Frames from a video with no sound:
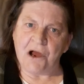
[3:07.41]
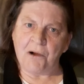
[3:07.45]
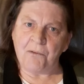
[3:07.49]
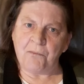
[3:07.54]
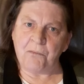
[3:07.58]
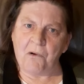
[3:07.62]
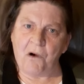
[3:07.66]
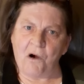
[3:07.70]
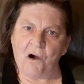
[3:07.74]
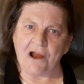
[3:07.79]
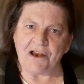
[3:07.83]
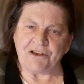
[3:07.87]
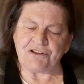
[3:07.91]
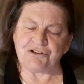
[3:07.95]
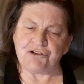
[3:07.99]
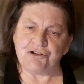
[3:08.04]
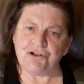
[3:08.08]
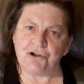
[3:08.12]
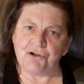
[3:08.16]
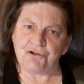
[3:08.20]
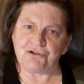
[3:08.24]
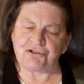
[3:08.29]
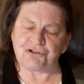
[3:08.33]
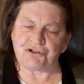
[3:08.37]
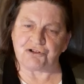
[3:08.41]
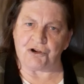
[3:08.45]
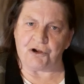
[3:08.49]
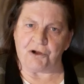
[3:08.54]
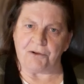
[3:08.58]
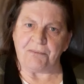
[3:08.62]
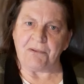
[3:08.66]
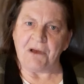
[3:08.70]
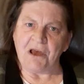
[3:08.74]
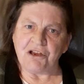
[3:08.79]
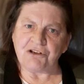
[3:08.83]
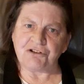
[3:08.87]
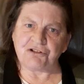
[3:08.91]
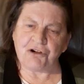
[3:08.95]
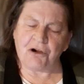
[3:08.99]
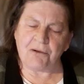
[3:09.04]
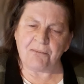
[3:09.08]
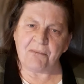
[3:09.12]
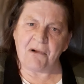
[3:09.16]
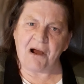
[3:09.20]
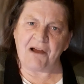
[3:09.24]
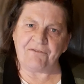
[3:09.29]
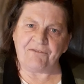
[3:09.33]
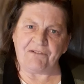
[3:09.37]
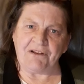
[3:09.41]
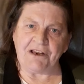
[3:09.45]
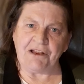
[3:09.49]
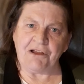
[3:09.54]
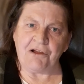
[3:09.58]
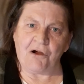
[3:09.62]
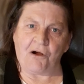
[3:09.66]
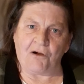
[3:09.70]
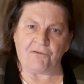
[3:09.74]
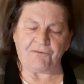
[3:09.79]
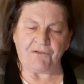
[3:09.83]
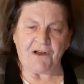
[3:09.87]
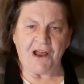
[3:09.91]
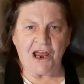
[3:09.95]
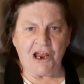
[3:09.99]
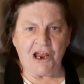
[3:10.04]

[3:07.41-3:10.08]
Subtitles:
why YouTube took my video off.